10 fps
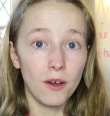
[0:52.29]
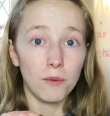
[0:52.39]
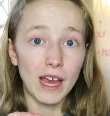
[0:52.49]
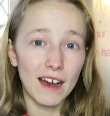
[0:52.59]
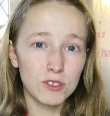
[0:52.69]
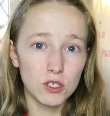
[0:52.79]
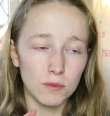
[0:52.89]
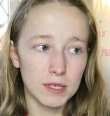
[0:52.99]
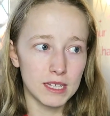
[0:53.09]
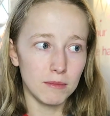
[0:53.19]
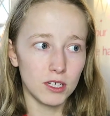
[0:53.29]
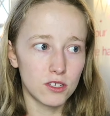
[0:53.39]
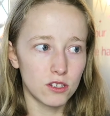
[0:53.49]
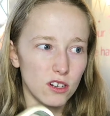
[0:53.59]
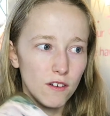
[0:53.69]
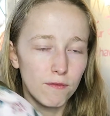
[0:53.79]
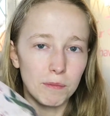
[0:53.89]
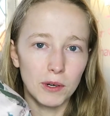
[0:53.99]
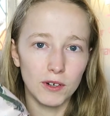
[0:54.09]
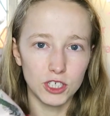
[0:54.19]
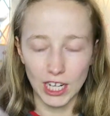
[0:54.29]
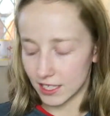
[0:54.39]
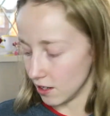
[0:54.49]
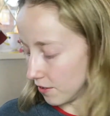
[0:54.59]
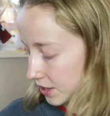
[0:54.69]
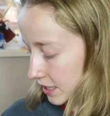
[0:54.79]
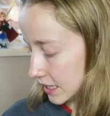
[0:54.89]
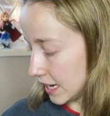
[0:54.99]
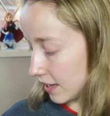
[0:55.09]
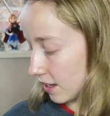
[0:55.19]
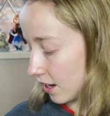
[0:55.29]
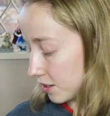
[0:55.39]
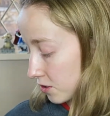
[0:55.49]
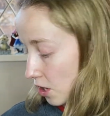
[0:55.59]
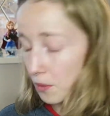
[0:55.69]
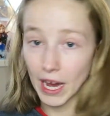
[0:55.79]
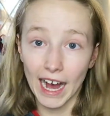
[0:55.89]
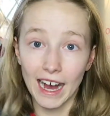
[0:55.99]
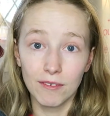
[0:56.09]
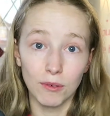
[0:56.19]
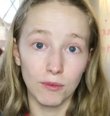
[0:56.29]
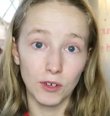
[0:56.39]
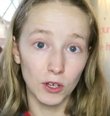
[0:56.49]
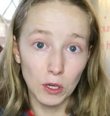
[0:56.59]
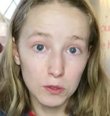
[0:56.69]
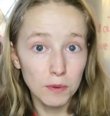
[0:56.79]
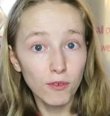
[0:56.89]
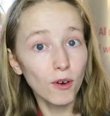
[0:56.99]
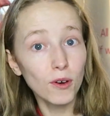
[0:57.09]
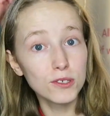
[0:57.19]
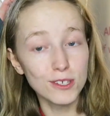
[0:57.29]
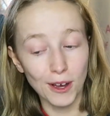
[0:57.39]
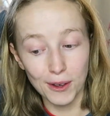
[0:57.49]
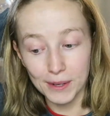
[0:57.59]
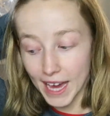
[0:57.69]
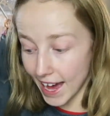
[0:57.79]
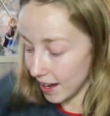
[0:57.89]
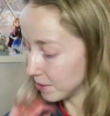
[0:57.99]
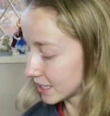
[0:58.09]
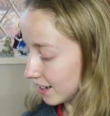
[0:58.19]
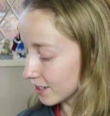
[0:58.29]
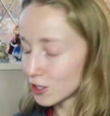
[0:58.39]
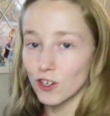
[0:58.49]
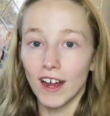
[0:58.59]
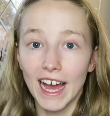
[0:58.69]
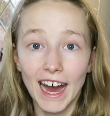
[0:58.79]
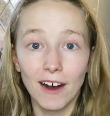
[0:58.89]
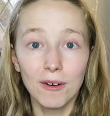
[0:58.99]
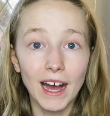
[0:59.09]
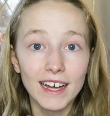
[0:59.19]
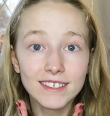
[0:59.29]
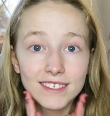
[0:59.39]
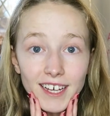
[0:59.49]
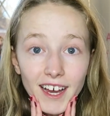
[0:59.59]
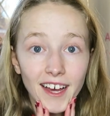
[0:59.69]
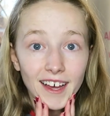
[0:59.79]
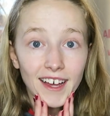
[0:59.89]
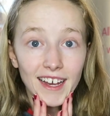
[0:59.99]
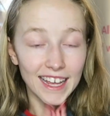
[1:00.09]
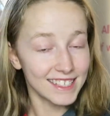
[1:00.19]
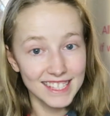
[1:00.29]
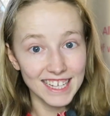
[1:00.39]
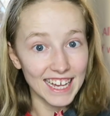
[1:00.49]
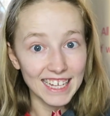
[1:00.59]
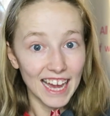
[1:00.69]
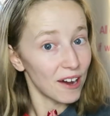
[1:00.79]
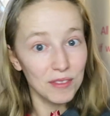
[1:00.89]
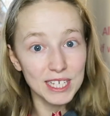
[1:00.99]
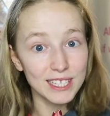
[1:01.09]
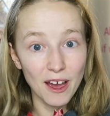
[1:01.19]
we have some similar stuff, but she has a lot of things in here that I don't have or have not used before, so yeah, I'm excited to try it out and let's see how this